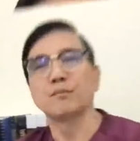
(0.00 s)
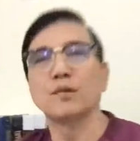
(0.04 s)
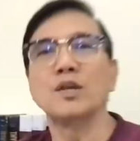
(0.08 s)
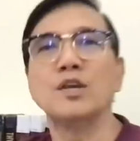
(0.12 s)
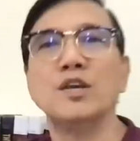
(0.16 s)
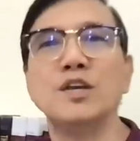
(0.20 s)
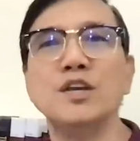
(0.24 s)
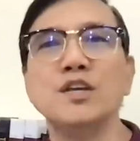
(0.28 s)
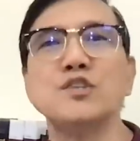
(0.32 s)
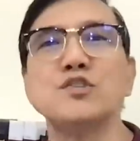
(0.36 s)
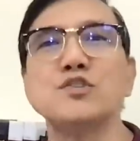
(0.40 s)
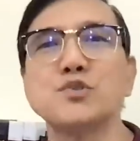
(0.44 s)

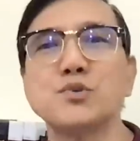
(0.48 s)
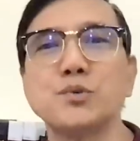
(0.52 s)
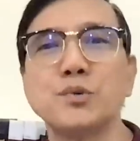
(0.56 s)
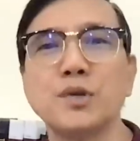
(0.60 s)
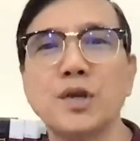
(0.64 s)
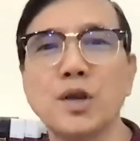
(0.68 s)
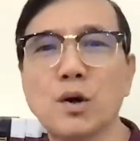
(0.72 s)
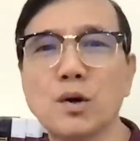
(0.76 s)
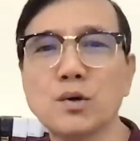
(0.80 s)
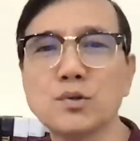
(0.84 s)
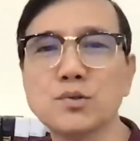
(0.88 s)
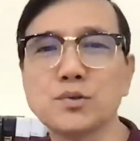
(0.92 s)
History
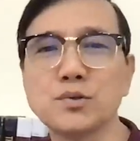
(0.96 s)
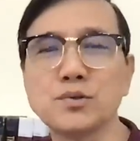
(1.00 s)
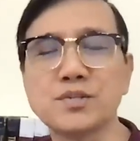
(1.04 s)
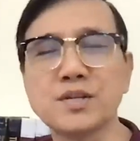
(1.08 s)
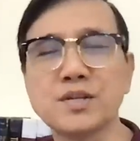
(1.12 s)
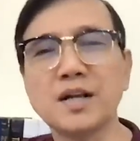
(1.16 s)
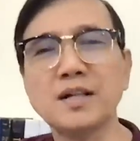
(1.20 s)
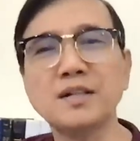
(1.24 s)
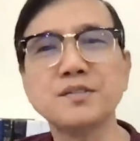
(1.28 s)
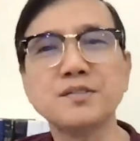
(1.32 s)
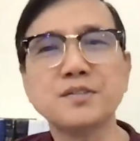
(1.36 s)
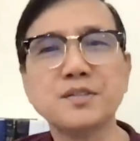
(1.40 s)
also
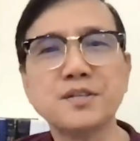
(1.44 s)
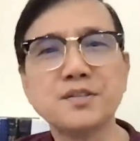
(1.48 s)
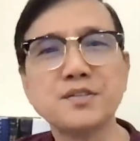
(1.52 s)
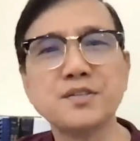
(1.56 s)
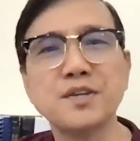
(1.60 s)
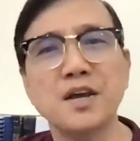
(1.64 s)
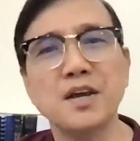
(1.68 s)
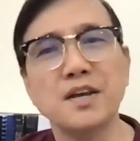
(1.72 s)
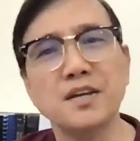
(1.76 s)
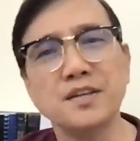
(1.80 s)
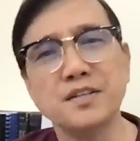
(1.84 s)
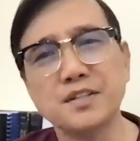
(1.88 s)
tells us
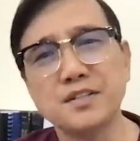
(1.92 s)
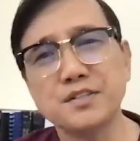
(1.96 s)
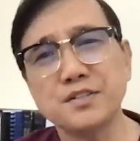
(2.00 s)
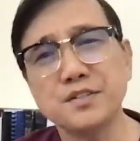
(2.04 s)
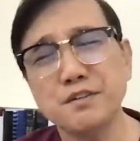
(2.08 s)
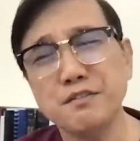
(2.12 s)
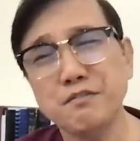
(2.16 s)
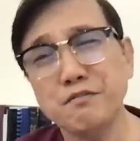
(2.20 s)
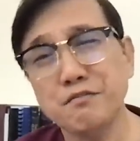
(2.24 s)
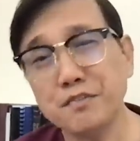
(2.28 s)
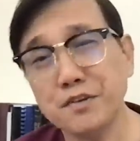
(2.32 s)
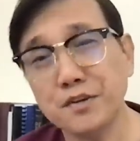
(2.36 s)
that
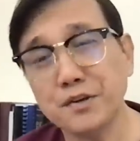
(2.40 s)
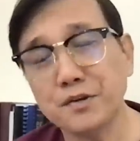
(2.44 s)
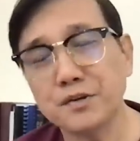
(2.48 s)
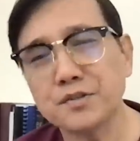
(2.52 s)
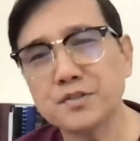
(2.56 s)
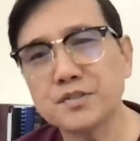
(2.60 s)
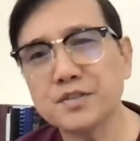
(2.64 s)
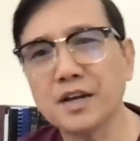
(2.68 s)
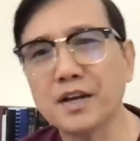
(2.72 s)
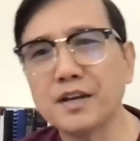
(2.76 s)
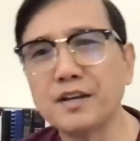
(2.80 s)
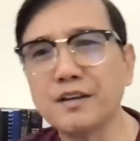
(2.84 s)
severe
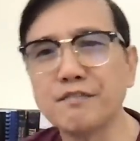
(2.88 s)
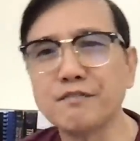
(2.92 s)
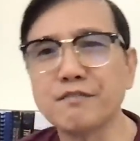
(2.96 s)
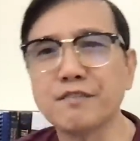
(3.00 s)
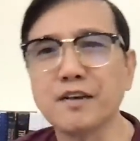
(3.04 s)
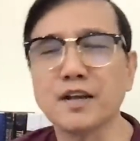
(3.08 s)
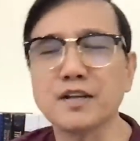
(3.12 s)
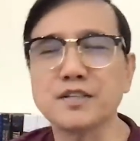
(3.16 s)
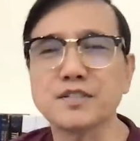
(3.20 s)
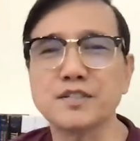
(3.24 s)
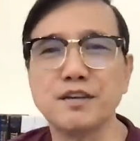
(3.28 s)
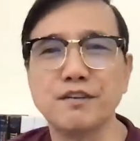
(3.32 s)
side
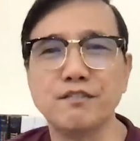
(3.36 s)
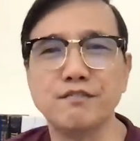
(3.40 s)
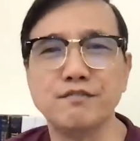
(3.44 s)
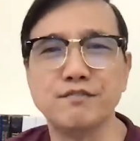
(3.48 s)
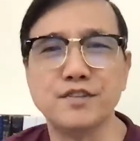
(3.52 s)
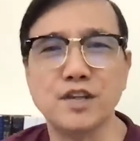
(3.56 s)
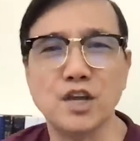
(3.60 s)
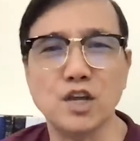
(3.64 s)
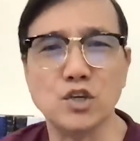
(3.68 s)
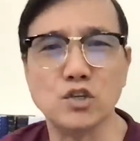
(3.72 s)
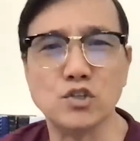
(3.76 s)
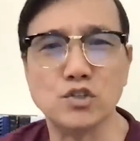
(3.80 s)
effects, if
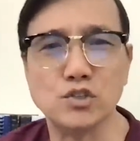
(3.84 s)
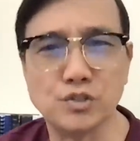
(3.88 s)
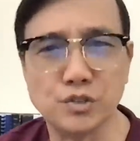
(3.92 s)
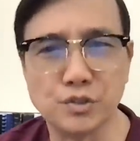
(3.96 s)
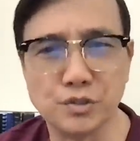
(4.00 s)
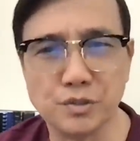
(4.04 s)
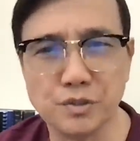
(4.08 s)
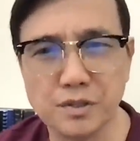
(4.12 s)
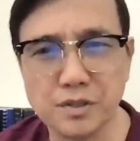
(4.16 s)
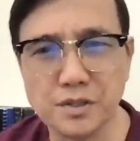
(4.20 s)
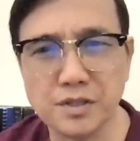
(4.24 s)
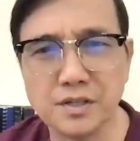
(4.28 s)
they
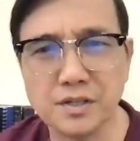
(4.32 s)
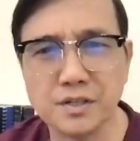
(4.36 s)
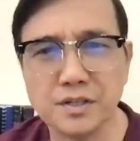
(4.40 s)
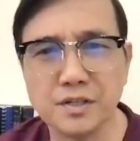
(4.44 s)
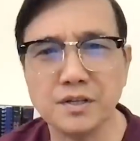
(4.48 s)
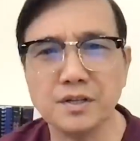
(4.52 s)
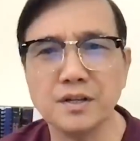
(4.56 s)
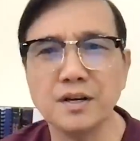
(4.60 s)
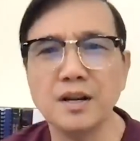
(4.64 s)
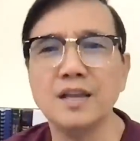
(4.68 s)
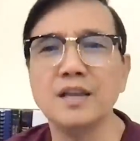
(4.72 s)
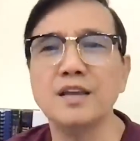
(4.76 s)
do
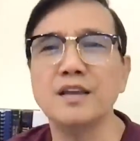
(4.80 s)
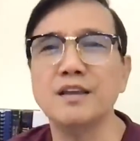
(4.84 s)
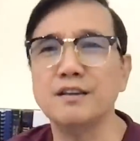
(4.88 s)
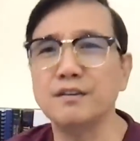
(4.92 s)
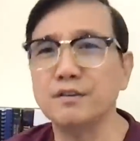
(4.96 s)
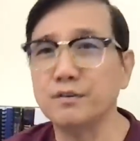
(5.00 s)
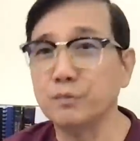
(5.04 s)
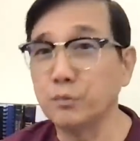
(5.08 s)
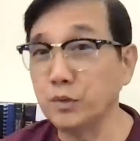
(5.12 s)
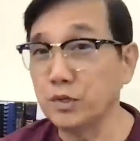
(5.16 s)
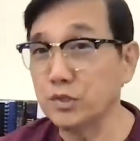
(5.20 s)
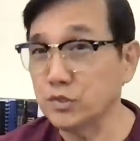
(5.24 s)
occur,
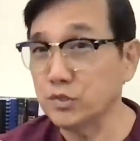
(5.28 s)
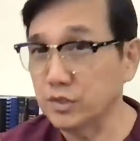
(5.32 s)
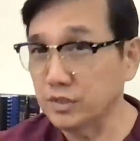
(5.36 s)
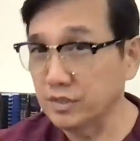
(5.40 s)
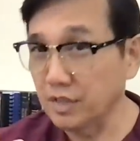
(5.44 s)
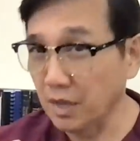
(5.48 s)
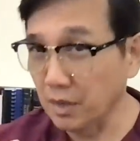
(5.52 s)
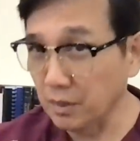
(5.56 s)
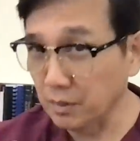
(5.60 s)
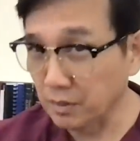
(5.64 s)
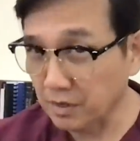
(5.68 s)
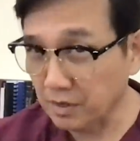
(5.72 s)
which
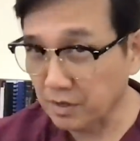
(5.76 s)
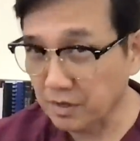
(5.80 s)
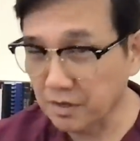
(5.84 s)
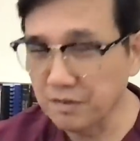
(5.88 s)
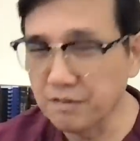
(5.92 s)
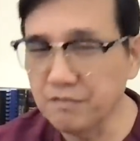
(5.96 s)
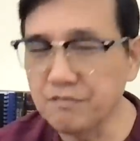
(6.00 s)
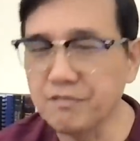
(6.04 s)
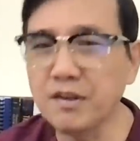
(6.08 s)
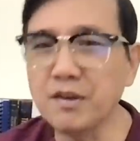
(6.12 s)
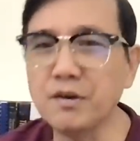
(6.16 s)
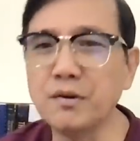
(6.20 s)
they occur
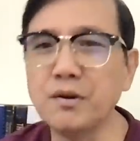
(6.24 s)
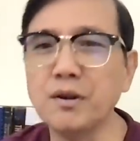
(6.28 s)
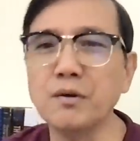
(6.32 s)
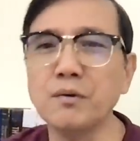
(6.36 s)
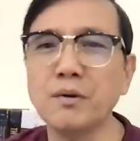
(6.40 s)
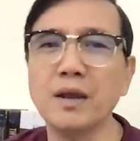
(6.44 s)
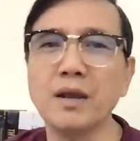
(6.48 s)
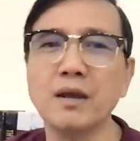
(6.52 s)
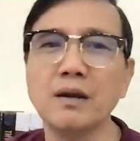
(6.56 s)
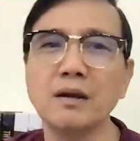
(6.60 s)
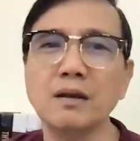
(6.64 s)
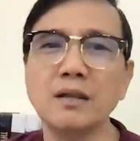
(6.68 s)
very
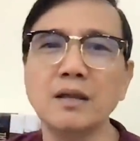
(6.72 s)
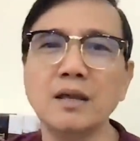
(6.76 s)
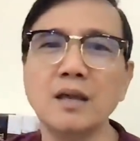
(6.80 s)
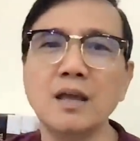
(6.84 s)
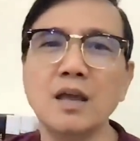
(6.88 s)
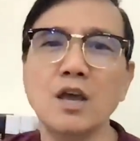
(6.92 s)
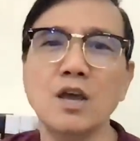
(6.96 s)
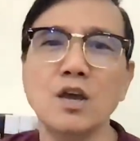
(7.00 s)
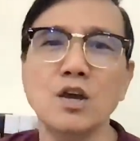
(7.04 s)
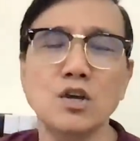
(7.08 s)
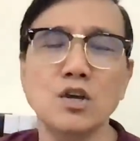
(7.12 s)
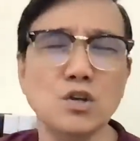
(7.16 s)
rarely,
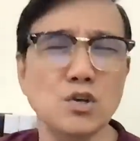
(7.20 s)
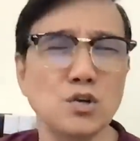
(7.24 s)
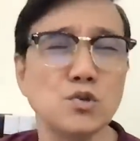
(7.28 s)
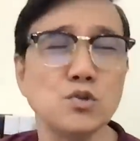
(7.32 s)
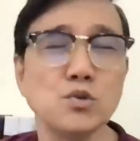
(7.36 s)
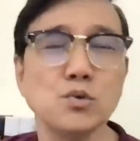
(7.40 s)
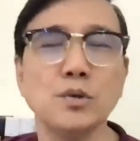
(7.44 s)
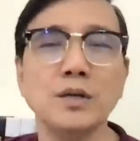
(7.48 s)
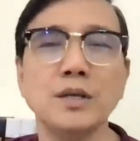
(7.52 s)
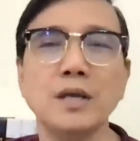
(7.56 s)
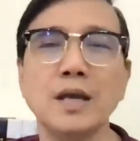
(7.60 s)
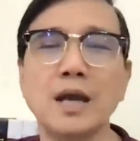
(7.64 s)

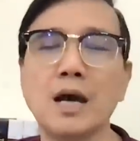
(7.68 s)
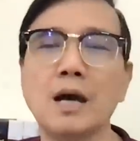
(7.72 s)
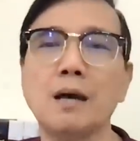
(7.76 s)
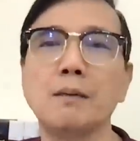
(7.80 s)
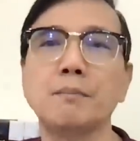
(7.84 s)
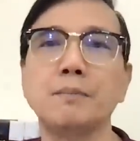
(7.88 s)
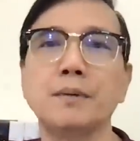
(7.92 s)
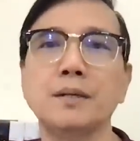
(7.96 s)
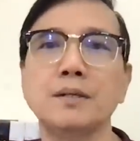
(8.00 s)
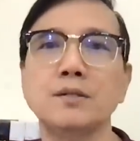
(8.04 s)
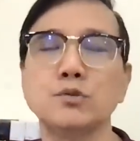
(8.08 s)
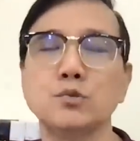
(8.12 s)
usually
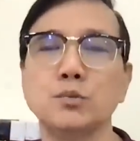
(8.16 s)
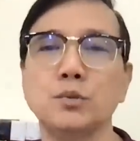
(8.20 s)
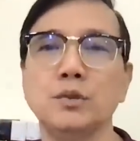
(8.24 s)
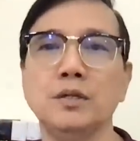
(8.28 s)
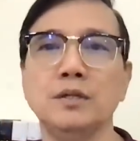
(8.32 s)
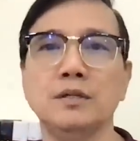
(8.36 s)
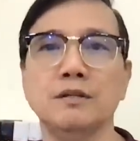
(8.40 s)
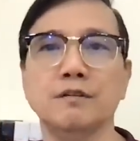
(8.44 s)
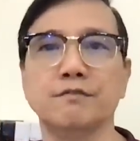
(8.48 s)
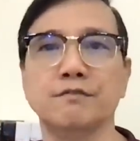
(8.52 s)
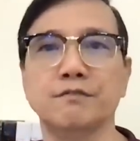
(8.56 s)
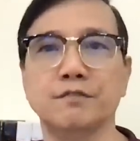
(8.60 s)
happens
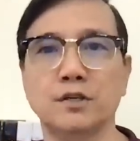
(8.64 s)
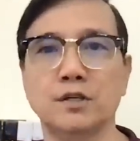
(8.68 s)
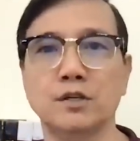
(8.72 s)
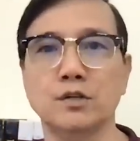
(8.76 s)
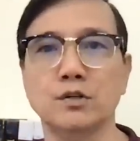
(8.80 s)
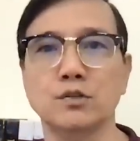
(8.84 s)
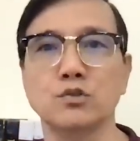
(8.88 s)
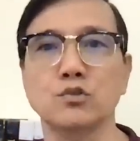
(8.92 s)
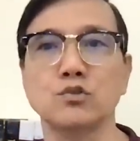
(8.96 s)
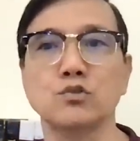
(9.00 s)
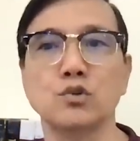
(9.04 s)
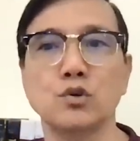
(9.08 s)
within the
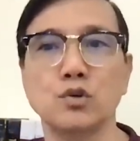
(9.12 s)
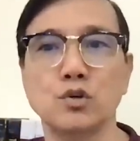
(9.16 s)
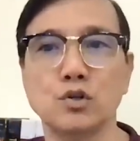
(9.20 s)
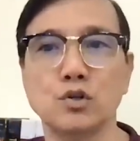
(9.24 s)
first